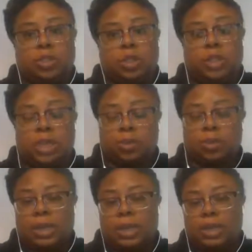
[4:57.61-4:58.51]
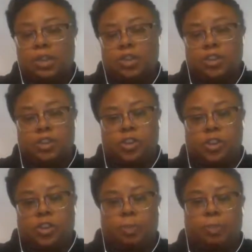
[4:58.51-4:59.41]
You can click on it, it should show
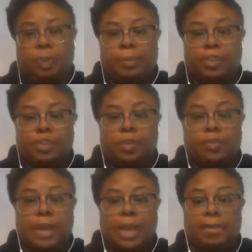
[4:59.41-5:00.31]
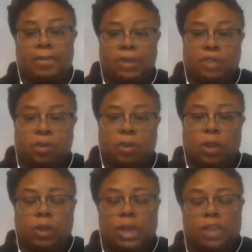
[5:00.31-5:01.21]
your picture if you have a physical
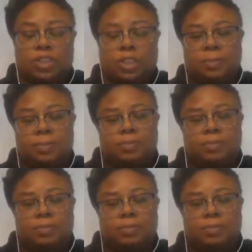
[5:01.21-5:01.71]
location,